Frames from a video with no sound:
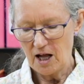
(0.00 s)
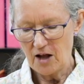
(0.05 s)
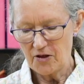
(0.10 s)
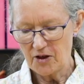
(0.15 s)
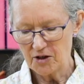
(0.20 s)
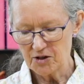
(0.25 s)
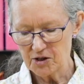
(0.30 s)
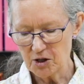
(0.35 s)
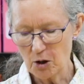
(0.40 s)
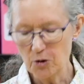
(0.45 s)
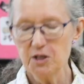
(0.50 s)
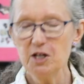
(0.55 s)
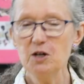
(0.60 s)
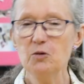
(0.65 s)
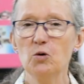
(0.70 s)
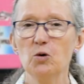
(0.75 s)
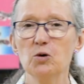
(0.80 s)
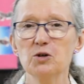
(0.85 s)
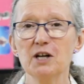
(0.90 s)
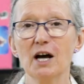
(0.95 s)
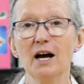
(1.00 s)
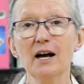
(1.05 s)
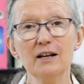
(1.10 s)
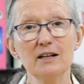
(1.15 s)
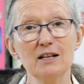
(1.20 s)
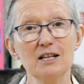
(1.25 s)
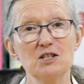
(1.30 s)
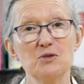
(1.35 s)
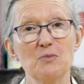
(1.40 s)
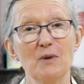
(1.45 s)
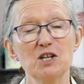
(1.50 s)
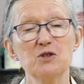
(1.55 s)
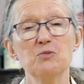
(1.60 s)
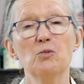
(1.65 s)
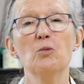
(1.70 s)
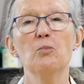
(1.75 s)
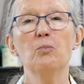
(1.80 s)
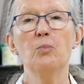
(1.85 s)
the salty water is much more